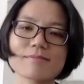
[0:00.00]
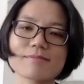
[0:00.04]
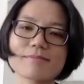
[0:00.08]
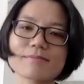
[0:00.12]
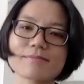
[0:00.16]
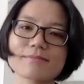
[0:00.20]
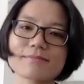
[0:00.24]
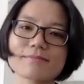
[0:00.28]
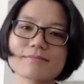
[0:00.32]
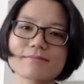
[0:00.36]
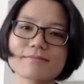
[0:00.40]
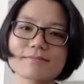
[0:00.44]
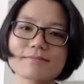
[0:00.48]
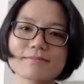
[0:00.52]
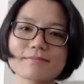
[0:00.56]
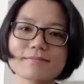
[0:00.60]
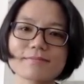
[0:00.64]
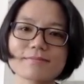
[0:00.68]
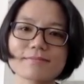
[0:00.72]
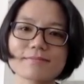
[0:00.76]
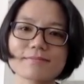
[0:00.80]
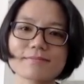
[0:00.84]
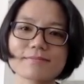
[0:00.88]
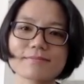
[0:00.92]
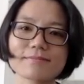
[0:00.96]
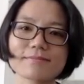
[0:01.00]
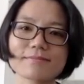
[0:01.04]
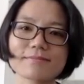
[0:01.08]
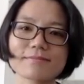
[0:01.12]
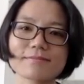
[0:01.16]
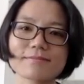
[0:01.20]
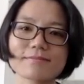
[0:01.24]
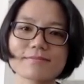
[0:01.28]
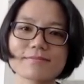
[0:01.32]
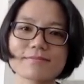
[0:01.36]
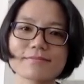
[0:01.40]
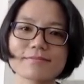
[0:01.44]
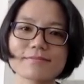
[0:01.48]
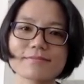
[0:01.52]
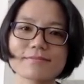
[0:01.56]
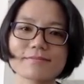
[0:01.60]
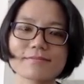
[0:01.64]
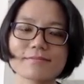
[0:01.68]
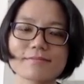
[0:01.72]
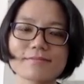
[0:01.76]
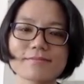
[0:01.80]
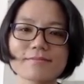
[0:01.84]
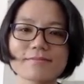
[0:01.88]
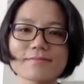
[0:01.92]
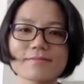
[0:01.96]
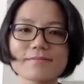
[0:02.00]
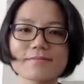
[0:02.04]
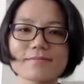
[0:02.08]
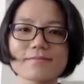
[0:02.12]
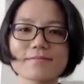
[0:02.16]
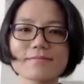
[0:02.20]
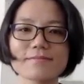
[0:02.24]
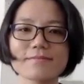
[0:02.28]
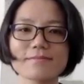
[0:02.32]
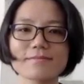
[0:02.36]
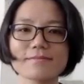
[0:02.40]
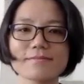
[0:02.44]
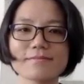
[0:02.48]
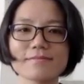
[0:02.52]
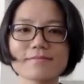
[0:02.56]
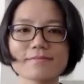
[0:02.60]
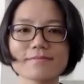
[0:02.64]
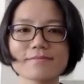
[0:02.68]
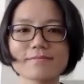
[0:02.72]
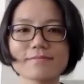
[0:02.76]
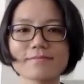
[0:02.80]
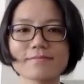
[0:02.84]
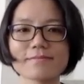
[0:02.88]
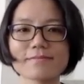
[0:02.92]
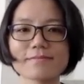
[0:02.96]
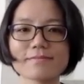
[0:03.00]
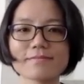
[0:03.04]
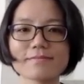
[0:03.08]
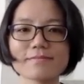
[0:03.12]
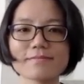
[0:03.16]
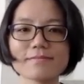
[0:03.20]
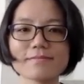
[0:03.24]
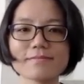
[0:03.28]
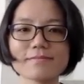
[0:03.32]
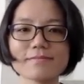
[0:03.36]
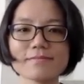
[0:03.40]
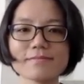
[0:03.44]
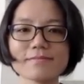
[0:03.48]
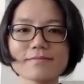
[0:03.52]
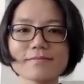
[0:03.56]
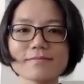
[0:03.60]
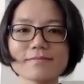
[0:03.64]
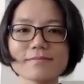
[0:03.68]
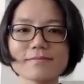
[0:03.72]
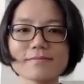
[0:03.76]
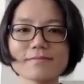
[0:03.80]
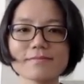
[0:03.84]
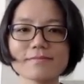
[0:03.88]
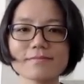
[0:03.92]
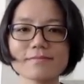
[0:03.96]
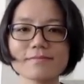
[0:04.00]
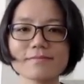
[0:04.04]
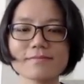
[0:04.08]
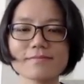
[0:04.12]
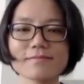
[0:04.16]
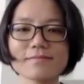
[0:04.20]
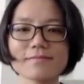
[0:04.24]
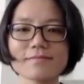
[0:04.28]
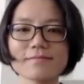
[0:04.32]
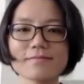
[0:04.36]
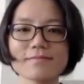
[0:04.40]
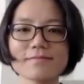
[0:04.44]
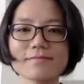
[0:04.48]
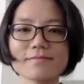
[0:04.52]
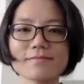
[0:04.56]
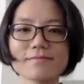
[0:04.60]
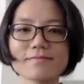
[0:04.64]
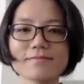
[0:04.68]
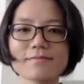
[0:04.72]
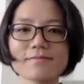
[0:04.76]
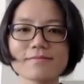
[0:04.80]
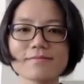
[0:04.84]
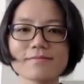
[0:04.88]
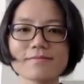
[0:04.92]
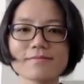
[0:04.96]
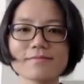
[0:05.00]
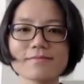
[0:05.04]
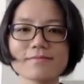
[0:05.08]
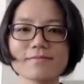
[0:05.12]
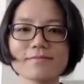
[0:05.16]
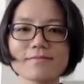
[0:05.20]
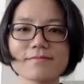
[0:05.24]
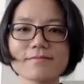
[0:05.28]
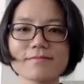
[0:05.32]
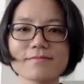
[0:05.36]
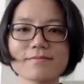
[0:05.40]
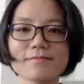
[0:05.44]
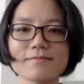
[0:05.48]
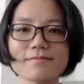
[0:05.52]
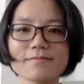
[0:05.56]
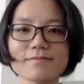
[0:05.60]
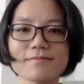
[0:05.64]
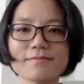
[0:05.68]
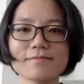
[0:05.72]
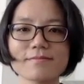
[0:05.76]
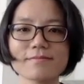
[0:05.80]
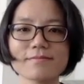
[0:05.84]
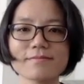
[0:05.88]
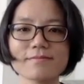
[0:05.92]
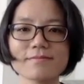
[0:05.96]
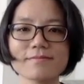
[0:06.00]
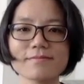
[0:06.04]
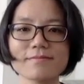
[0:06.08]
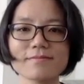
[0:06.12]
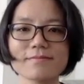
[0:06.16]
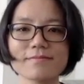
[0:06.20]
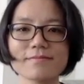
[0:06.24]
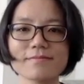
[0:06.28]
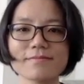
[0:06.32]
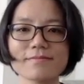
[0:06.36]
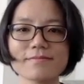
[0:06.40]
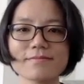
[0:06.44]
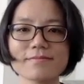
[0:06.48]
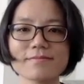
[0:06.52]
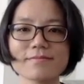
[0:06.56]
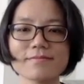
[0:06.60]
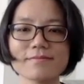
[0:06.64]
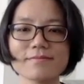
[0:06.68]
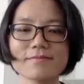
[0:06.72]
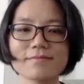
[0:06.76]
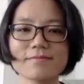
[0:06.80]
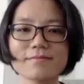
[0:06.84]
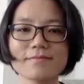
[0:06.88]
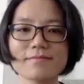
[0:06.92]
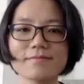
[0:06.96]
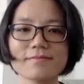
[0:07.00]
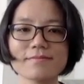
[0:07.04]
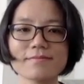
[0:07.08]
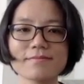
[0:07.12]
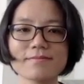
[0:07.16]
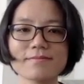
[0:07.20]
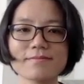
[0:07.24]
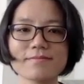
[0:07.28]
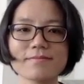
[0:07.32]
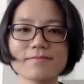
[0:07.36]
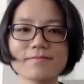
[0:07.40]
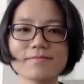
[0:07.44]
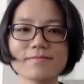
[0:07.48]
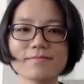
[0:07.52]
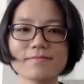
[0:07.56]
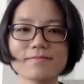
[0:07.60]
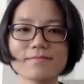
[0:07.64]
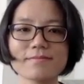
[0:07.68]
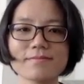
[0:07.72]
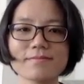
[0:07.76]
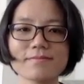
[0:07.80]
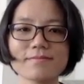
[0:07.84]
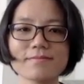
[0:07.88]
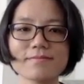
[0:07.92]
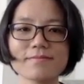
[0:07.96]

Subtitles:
(silent)